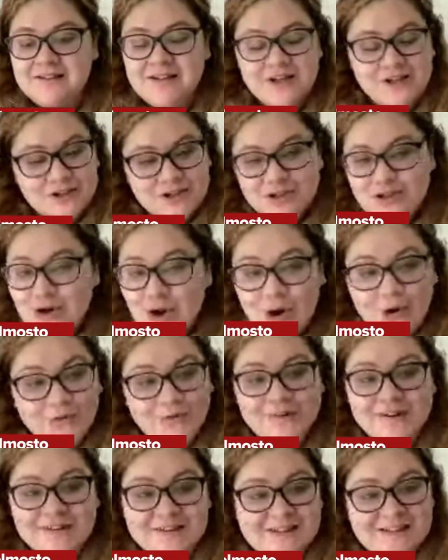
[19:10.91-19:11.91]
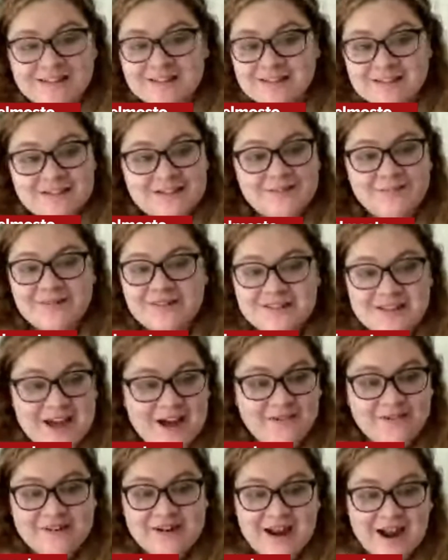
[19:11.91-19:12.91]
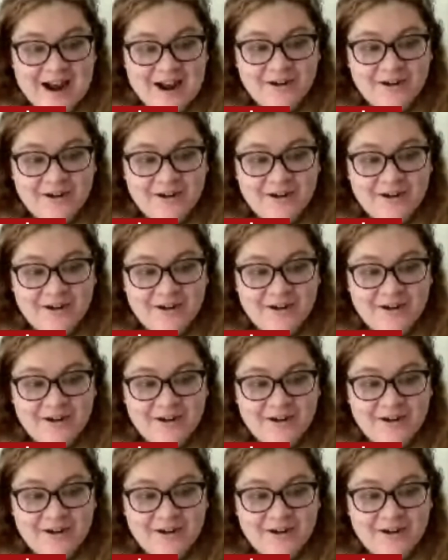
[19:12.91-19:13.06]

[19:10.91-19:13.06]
there's no reason to be down and